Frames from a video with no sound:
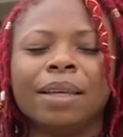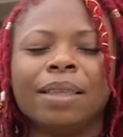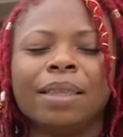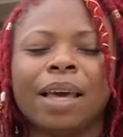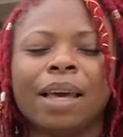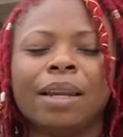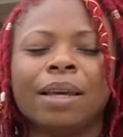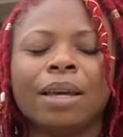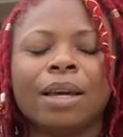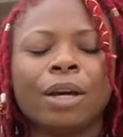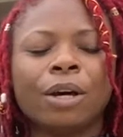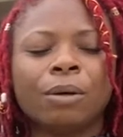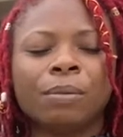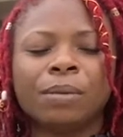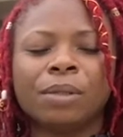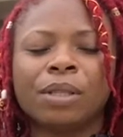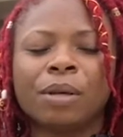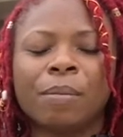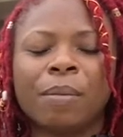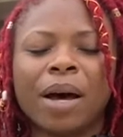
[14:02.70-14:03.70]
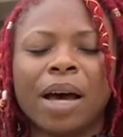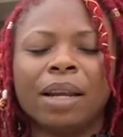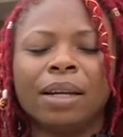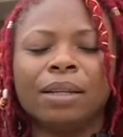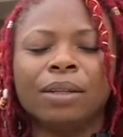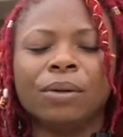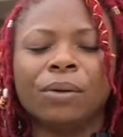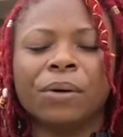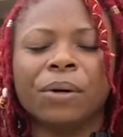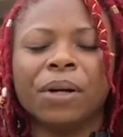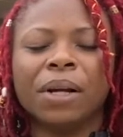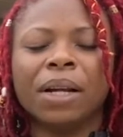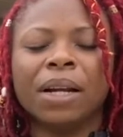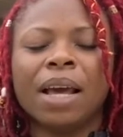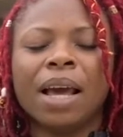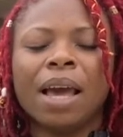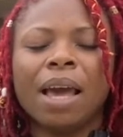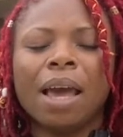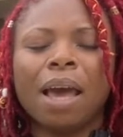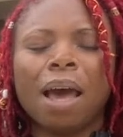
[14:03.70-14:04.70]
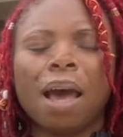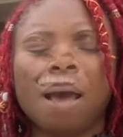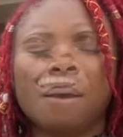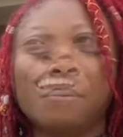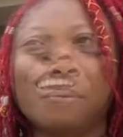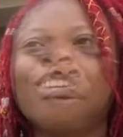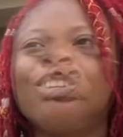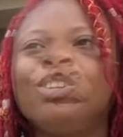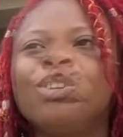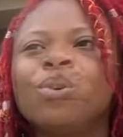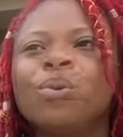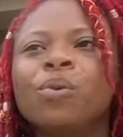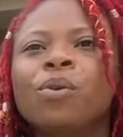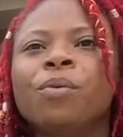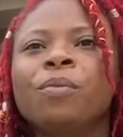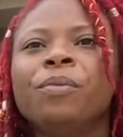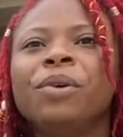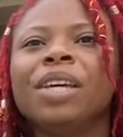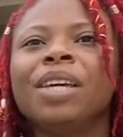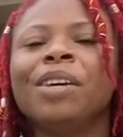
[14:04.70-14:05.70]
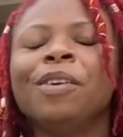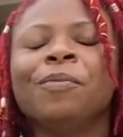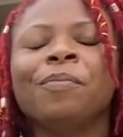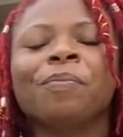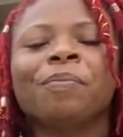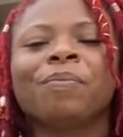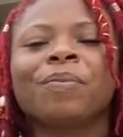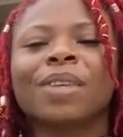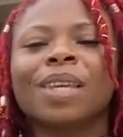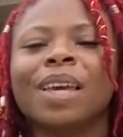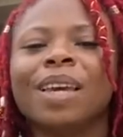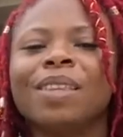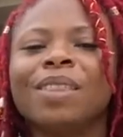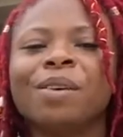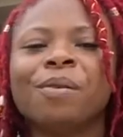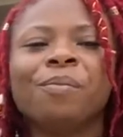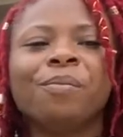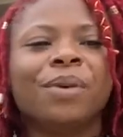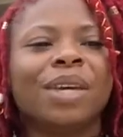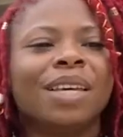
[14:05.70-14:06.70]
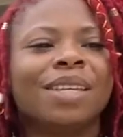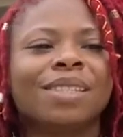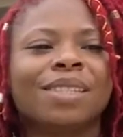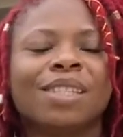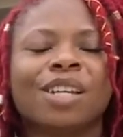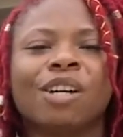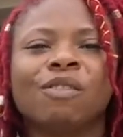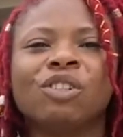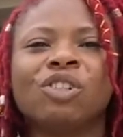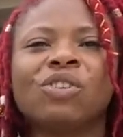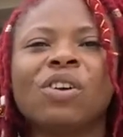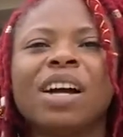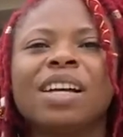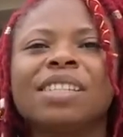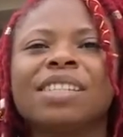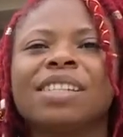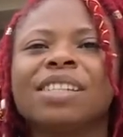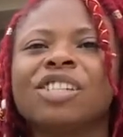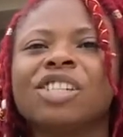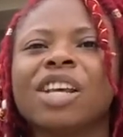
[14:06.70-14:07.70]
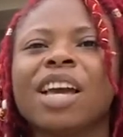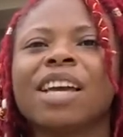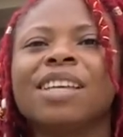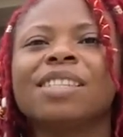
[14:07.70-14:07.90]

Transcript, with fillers: hours, for days with no problem. But today, no. I'm not